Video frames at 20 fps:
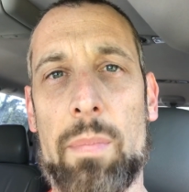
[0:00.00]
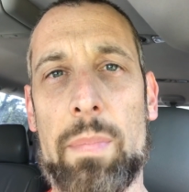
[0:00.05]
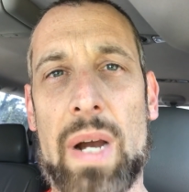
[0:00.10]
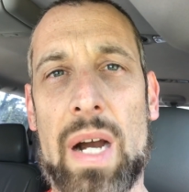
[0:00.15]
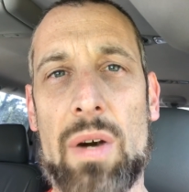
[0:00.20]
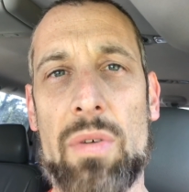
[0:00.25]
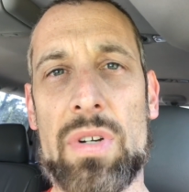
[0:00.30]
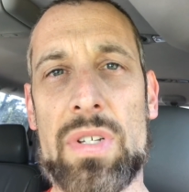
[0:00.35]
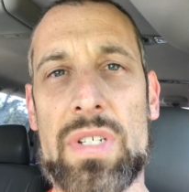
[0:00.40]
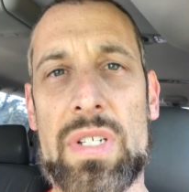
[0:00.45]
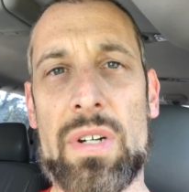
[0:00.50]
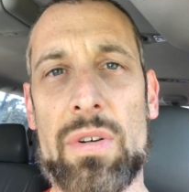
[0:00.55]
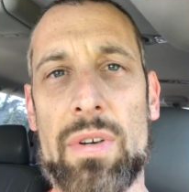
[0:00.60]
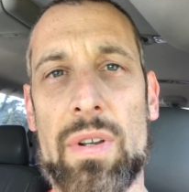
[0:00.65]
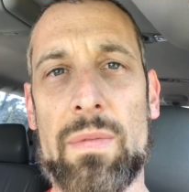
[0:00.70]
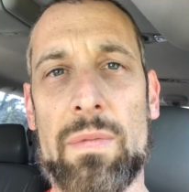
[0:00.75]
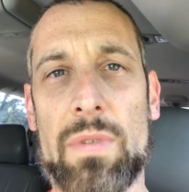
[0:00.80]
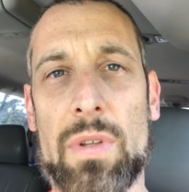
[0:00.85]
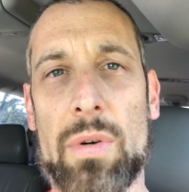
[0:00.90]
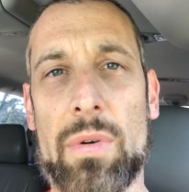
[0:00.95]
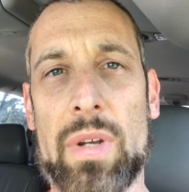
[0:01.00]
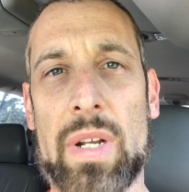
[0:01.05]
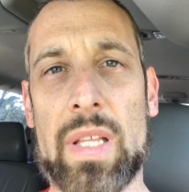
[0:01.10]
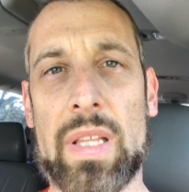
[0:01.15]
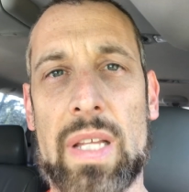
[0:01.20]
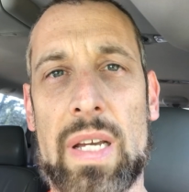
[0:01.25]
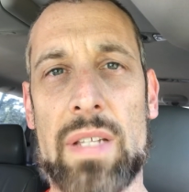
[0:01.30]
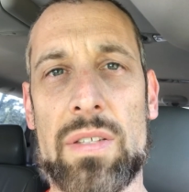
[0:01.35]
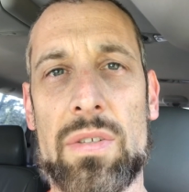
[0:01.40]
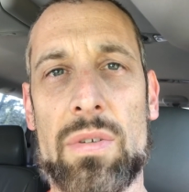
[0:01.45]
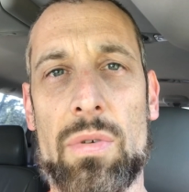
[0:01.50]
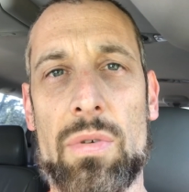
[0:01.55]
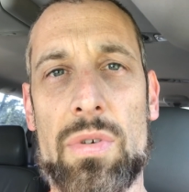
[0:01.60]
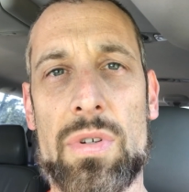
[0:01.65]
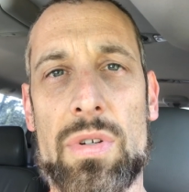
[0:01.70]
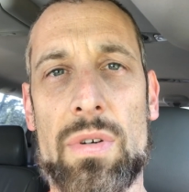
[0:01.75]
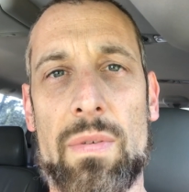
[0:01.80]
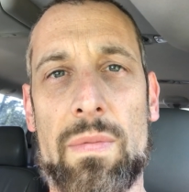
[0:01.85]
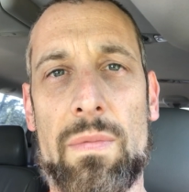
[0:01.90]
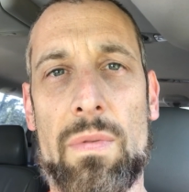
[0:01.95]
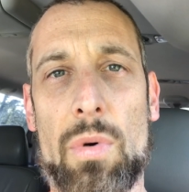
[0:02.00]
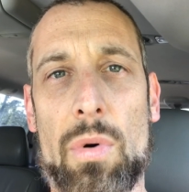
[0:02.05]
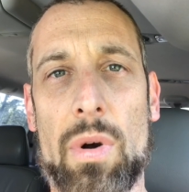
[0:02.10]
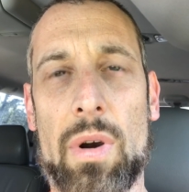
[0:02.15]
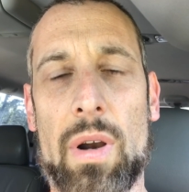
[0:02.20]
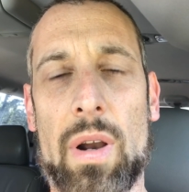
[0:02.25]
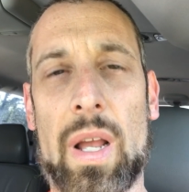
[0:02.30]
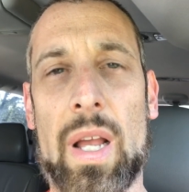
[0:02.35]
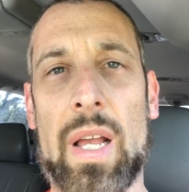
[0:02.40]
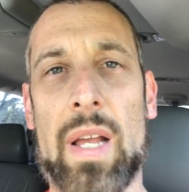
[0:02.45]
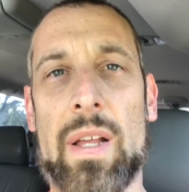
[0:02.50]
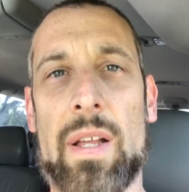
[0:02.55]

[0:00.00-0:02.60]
power steering fluid, and that's crucial for